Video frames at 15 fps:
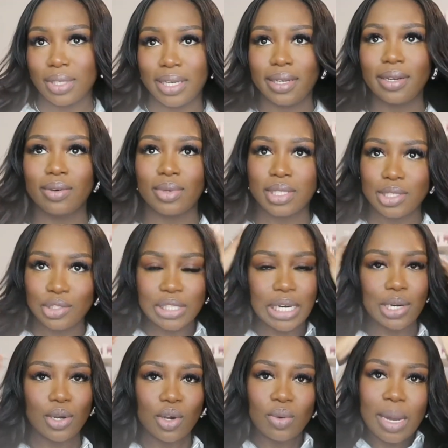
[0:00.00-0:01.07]
The hair wasn't
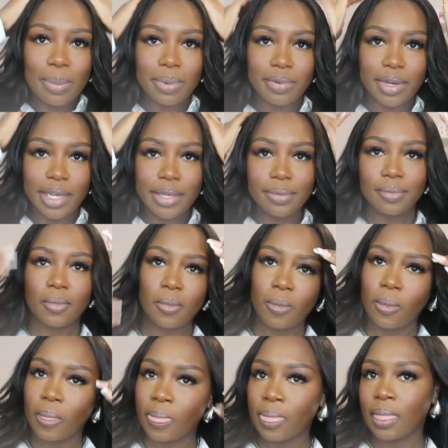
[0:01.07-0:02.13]
trying to cooperate,
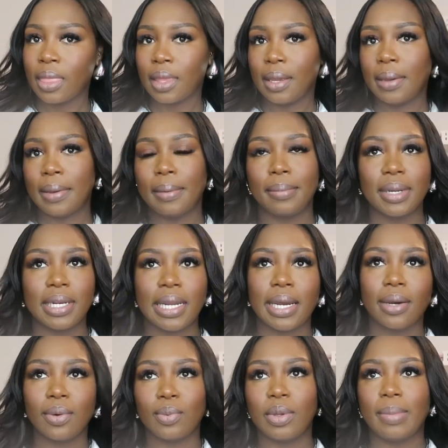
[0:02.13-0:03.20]
but
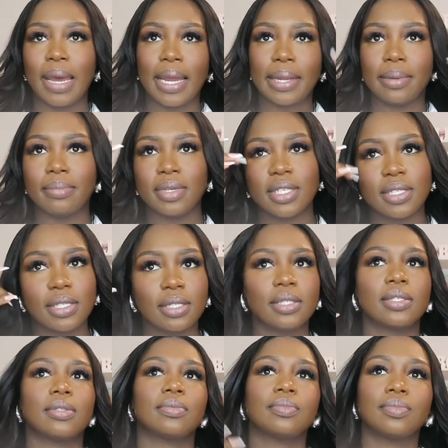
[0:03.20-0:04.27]
now we back in
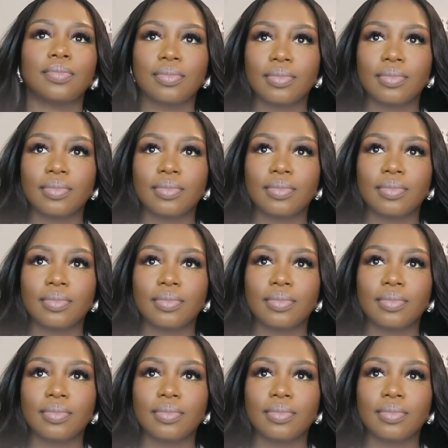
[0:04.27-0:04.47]
business.